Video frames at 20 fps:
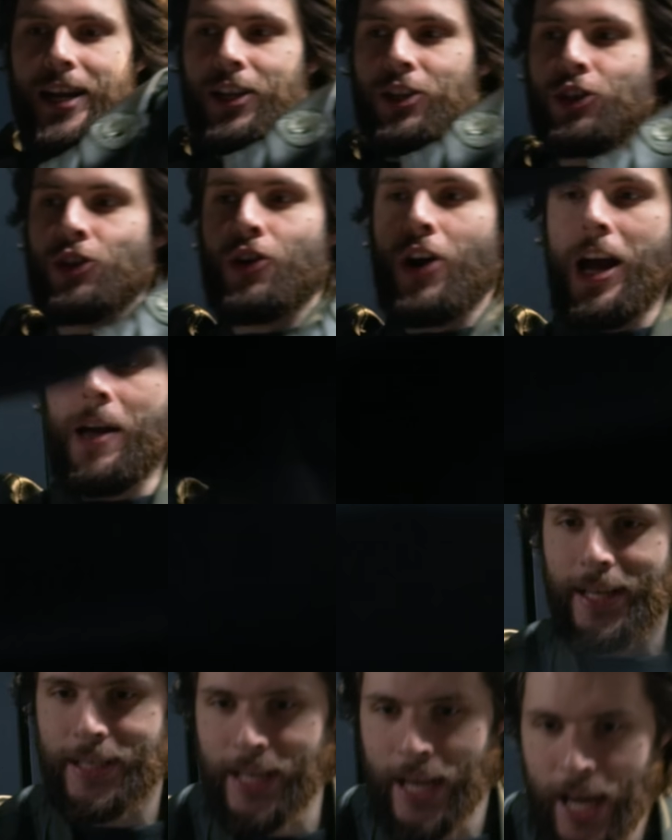the
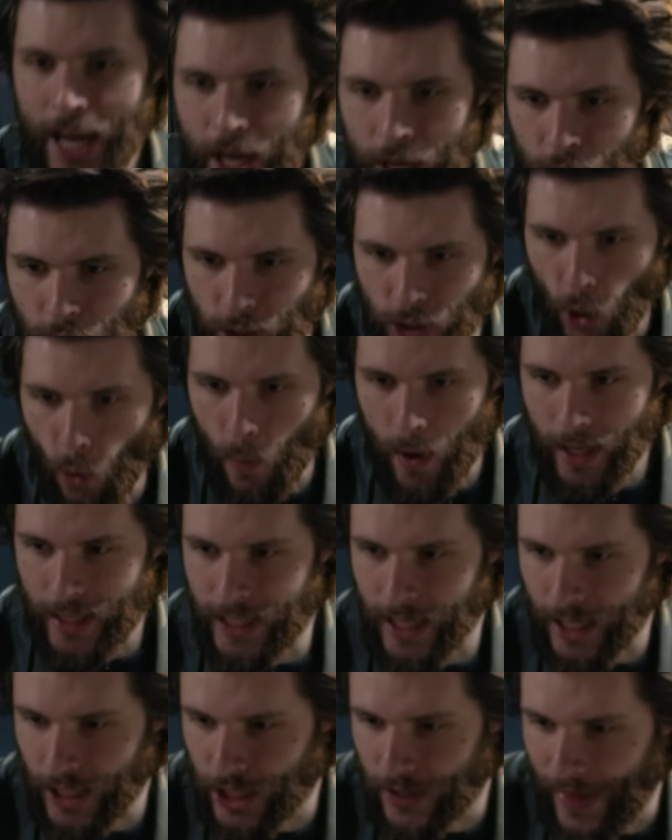tripod you don't want to
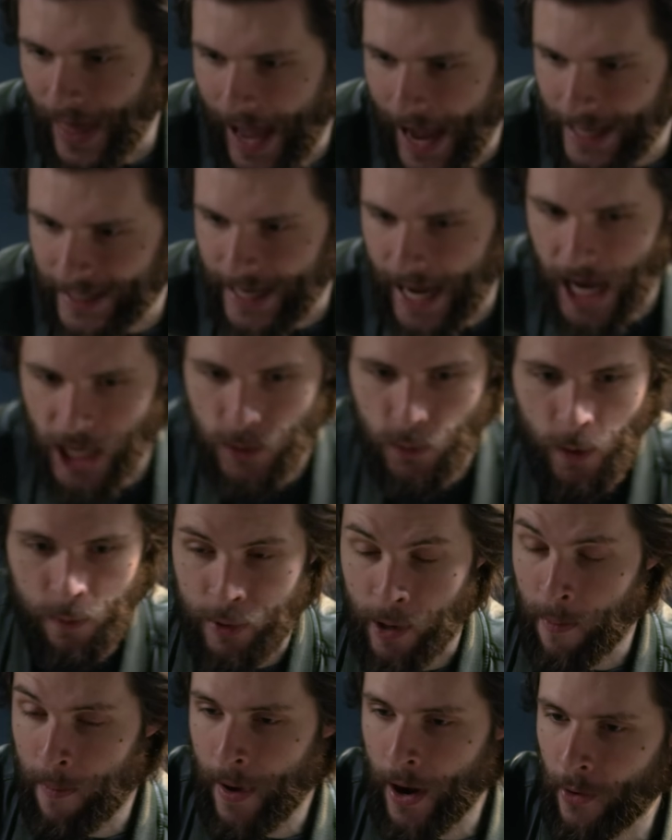touch that as we're
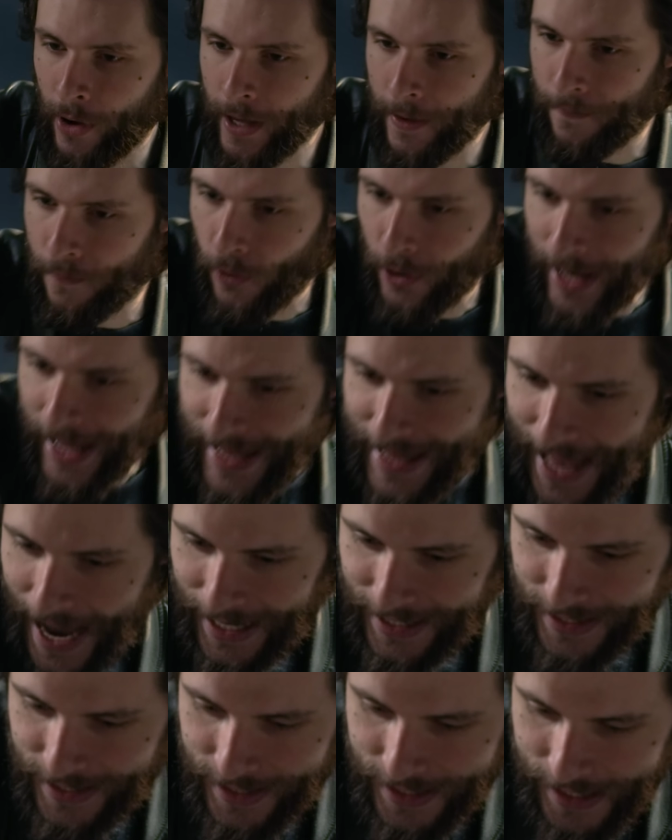preparing for the
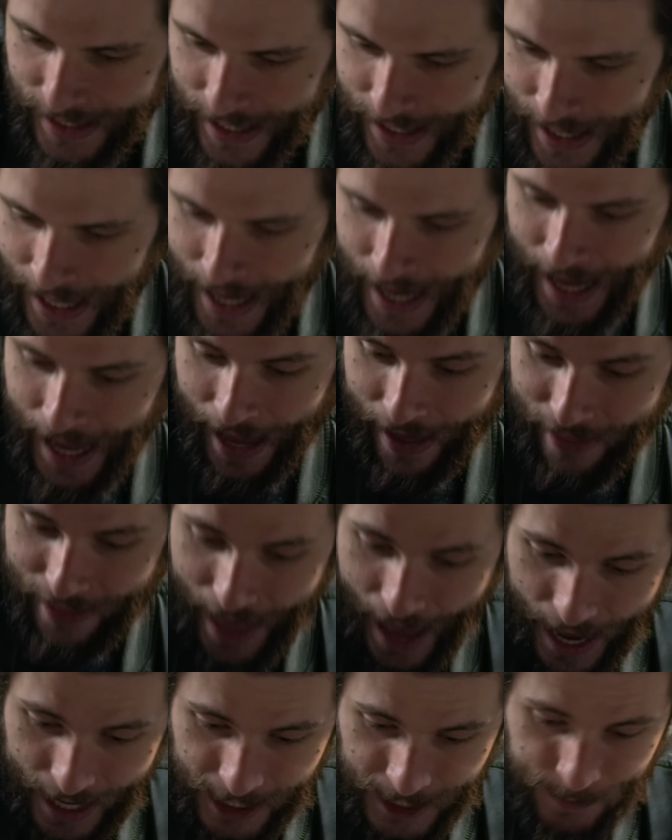next scene, and
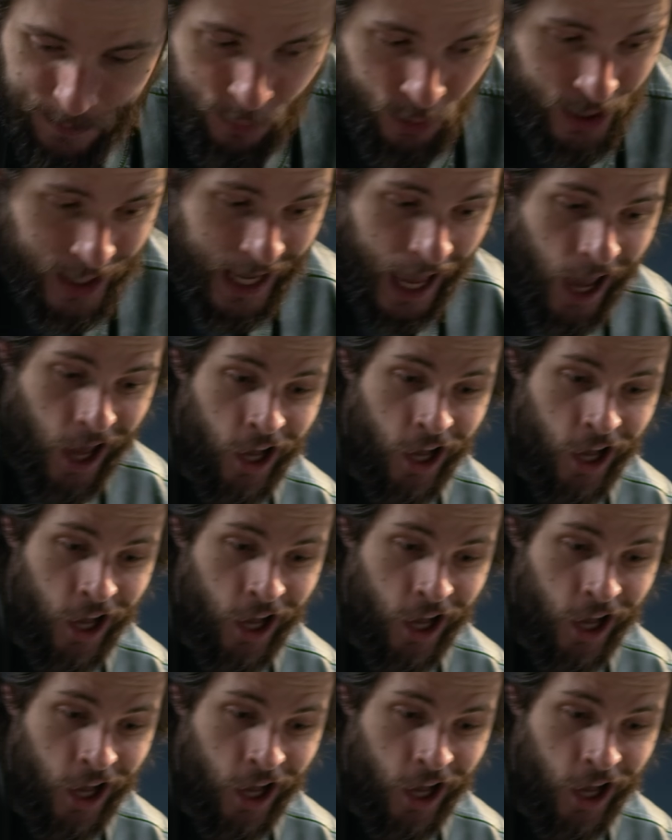that is putting a